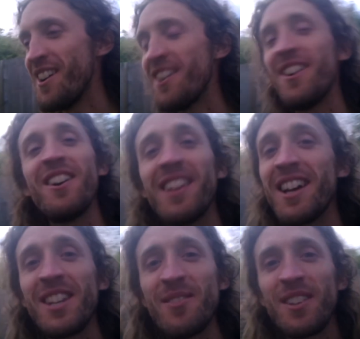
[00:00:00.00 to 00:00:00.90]
All
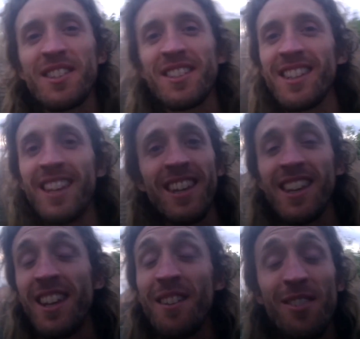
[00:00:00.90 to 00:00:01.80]
animals
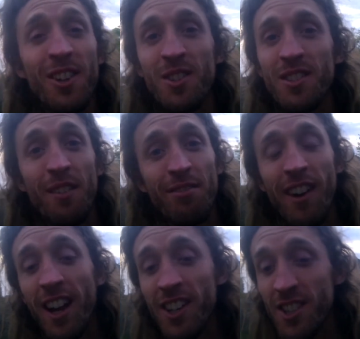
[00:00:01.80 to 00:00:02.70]
eat usually
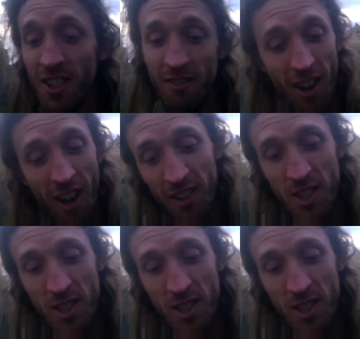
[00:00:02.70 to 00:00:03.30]
fresh, right on the